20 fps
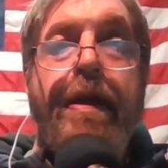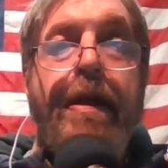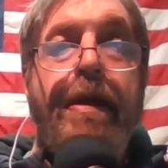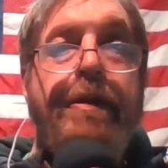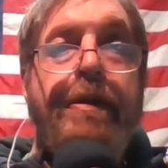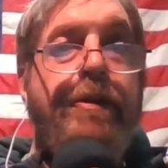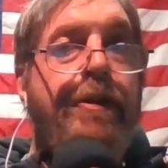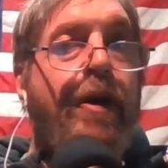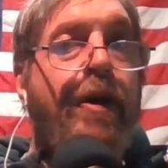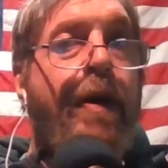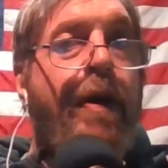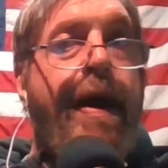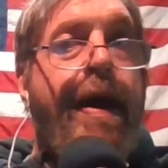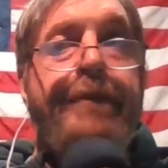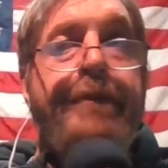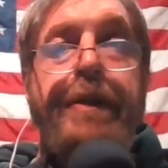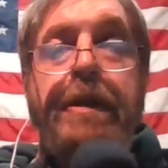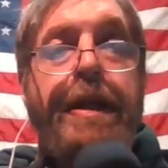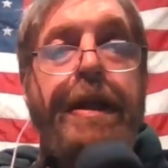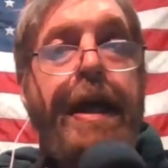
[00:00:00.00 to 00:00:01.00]
you don't have
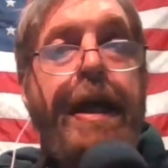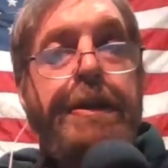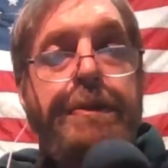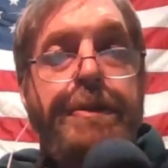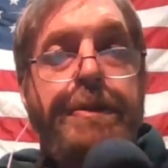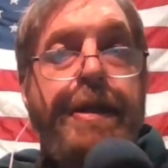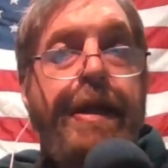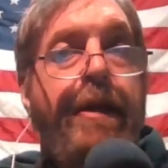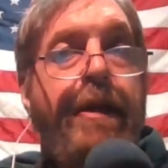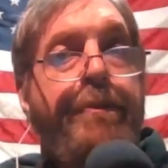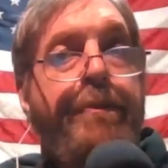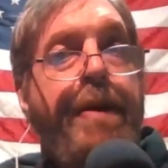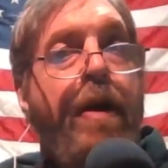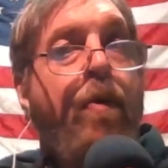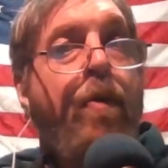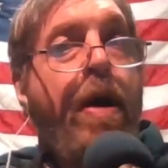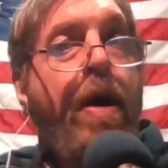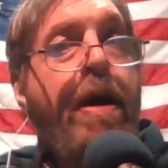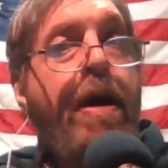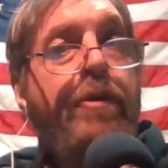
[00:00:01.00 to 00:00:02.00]
to connect them together by
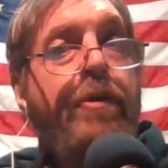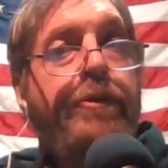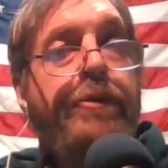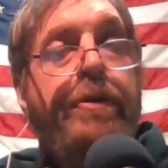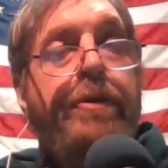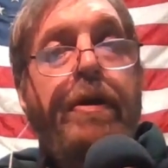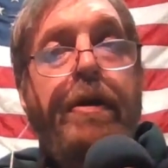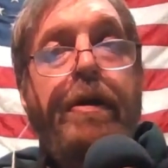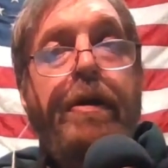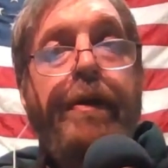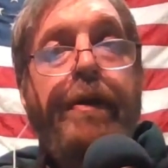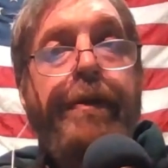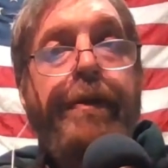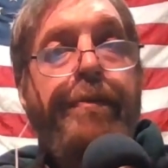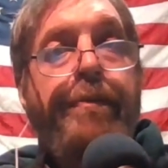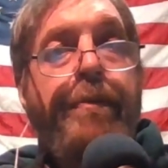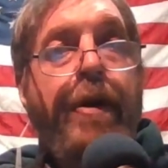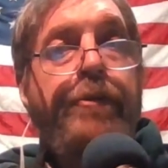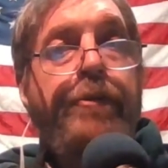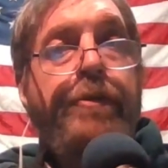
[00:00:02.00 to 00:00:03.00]
wires.
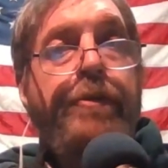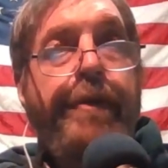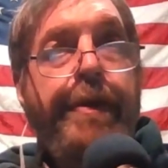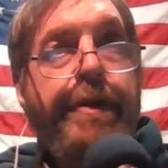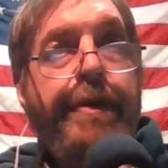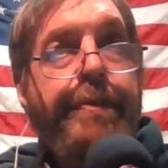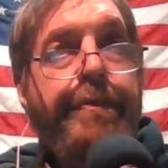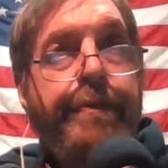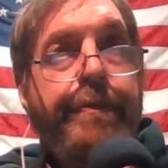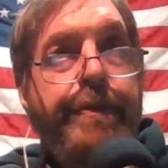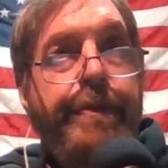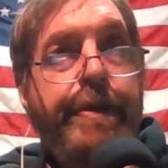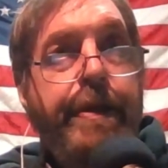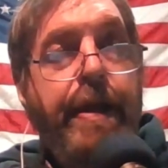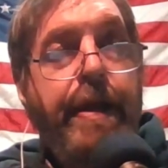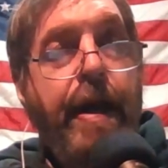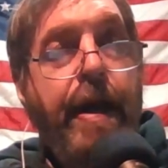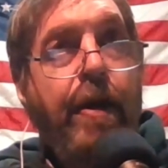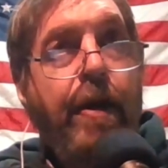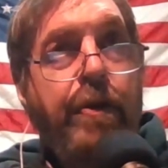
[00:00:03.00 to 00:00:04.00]
Most of them
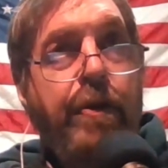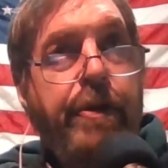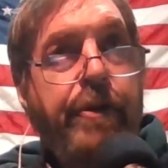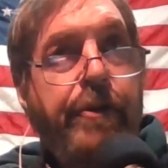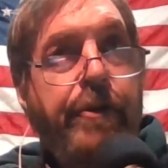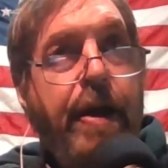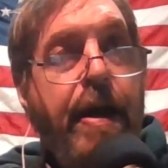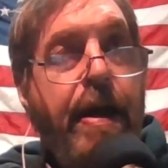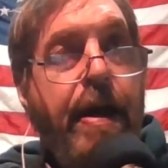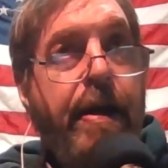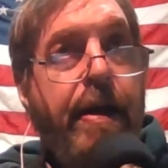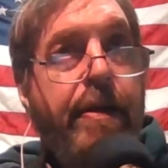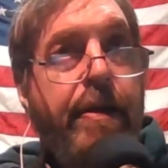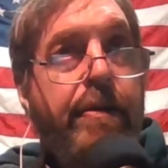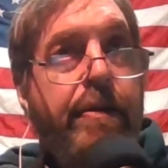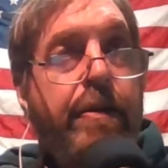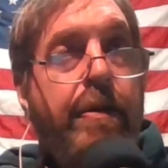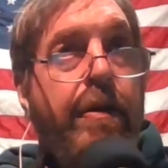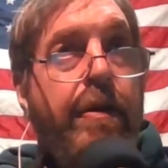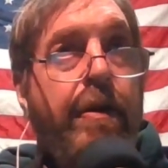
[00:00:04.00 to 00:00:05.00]
today are designed
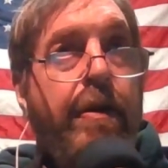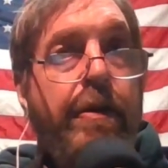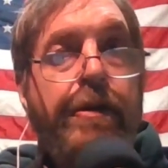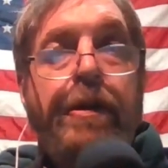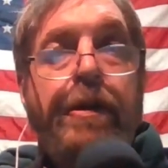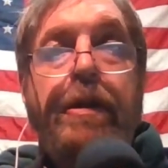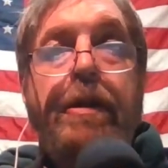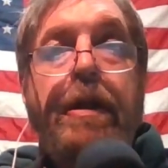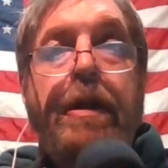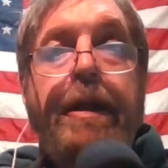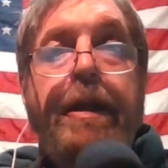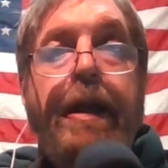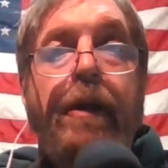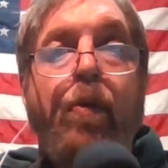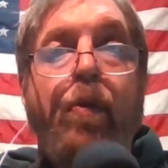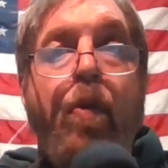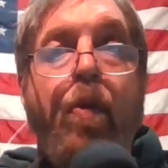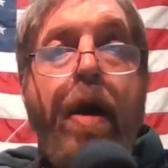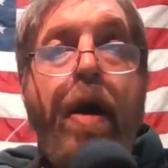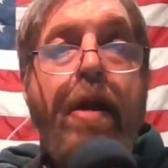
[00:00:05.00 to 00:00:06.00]
to connect
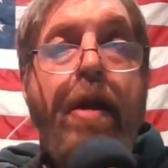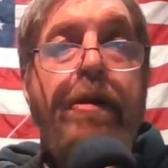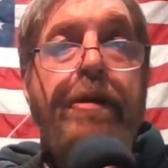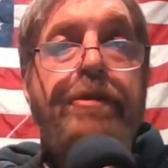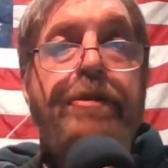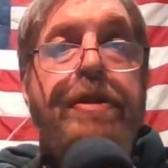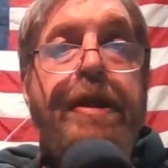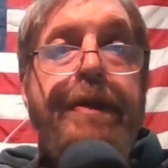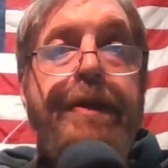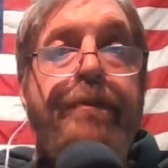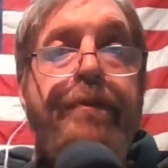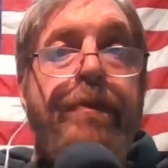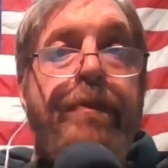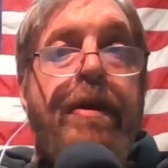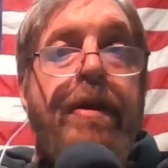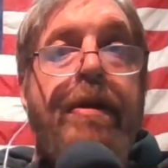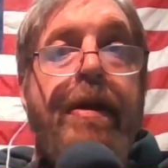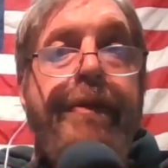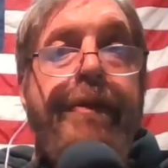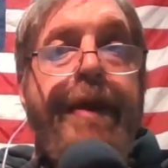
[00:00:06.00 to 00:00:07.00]
wirelessly.
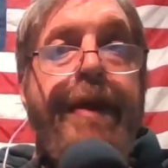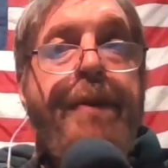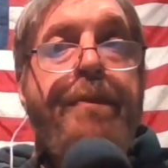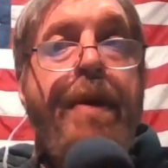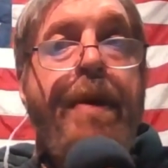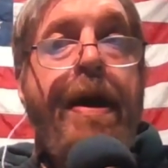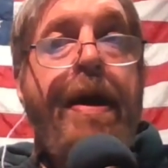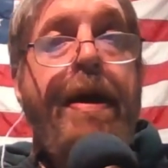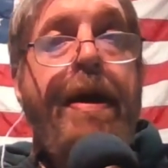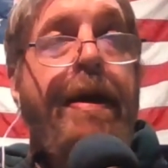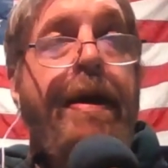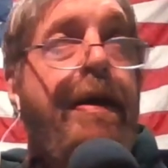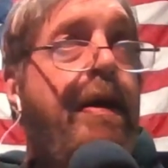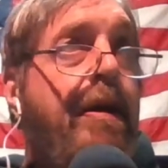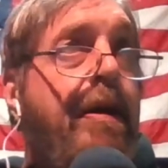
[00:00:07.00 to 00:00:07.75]
They may